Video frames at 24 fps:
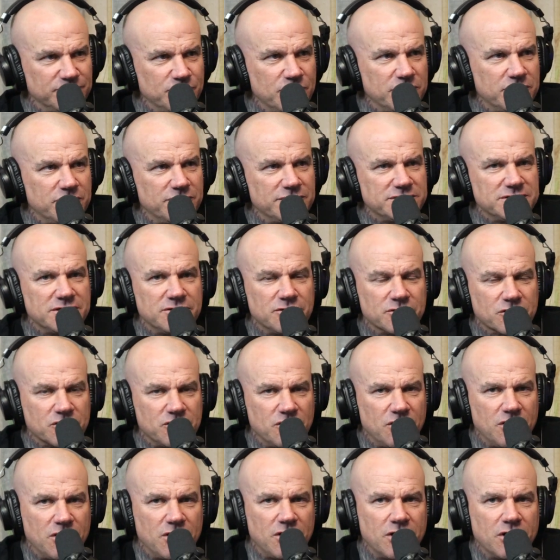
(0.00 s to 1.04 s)
whether it's in their
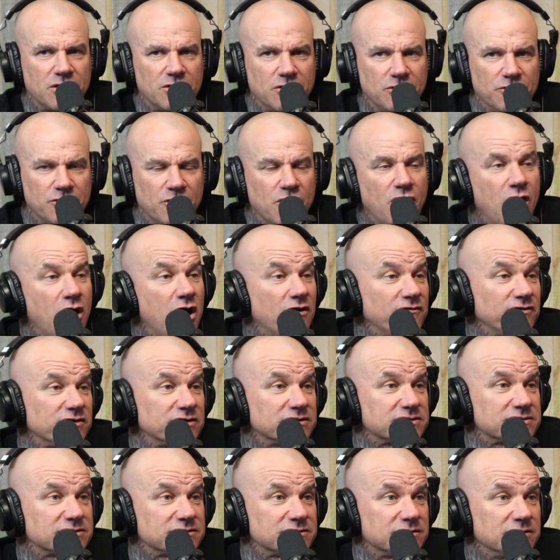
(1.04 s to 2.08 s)
car or their
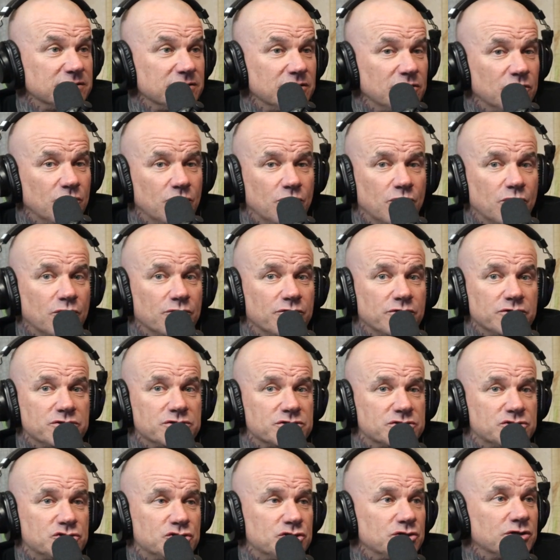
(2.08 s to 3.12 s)
office, or they're
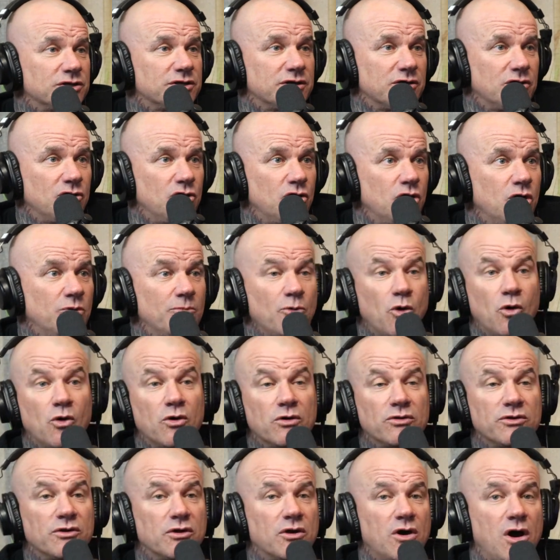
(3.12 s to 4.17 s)
just chilling at home,
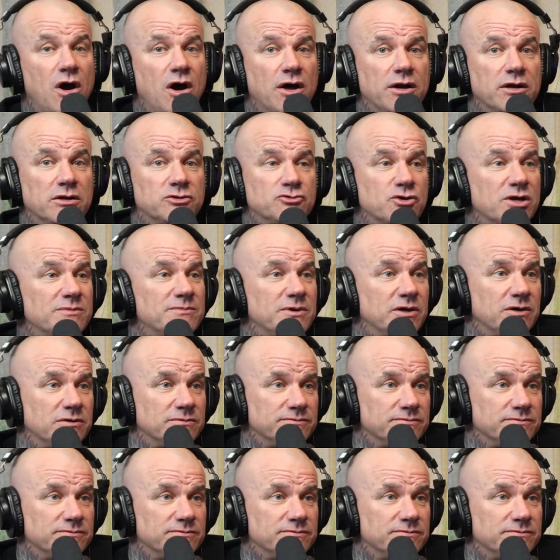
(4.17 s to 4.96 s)
or they're on a treadmill,